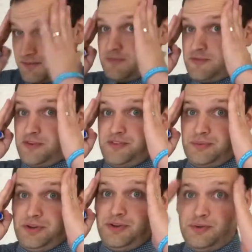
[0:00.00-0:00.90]
First thing
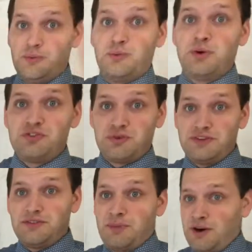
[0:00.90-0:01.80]
we need to do, which way
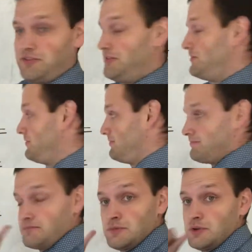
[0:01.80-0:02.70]
is the positive?
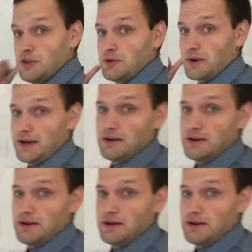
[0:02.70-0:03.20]
To the right.